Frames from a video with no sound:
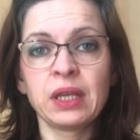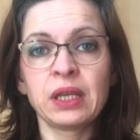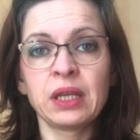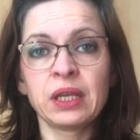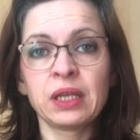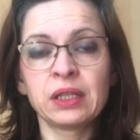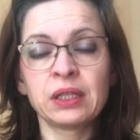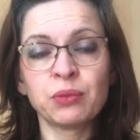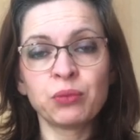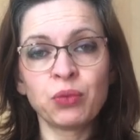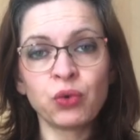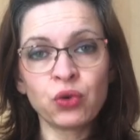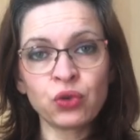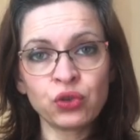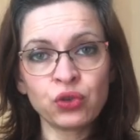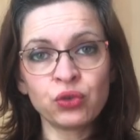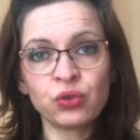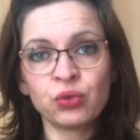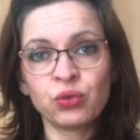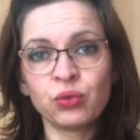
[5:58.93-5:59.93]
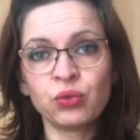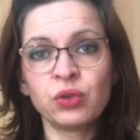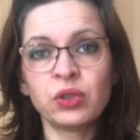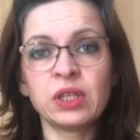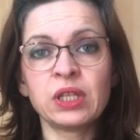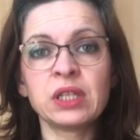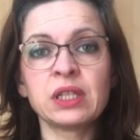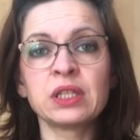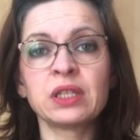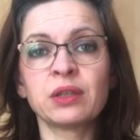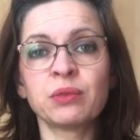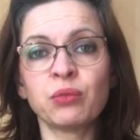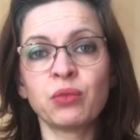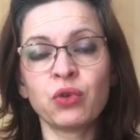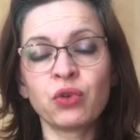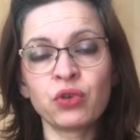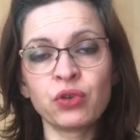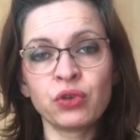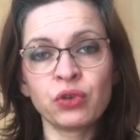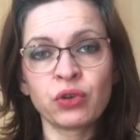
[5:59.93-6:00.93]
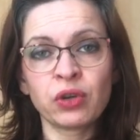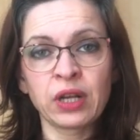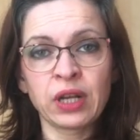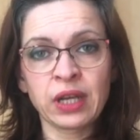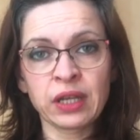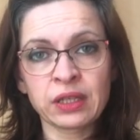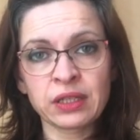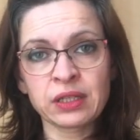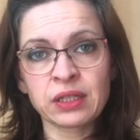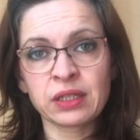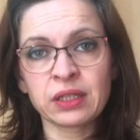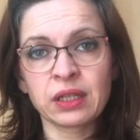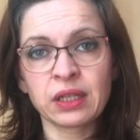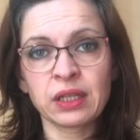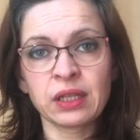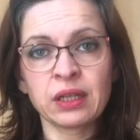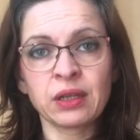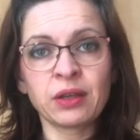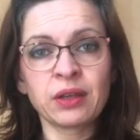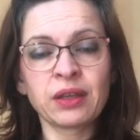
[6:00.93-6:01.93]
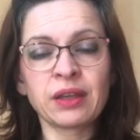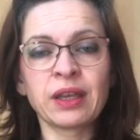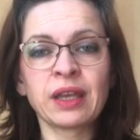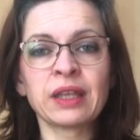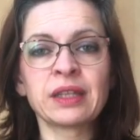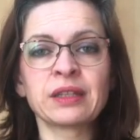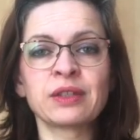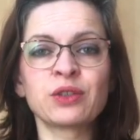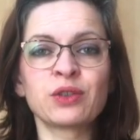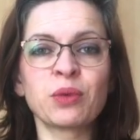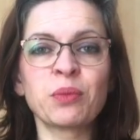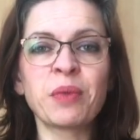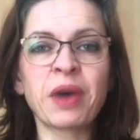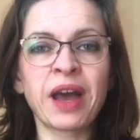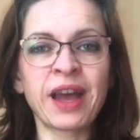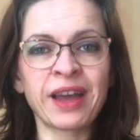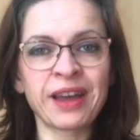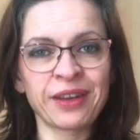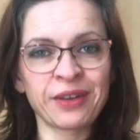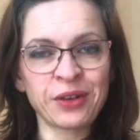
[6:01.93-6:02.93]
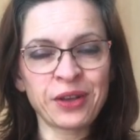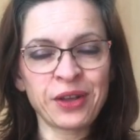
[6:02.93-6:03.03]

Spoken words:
The more you do this, the more your lungs somehow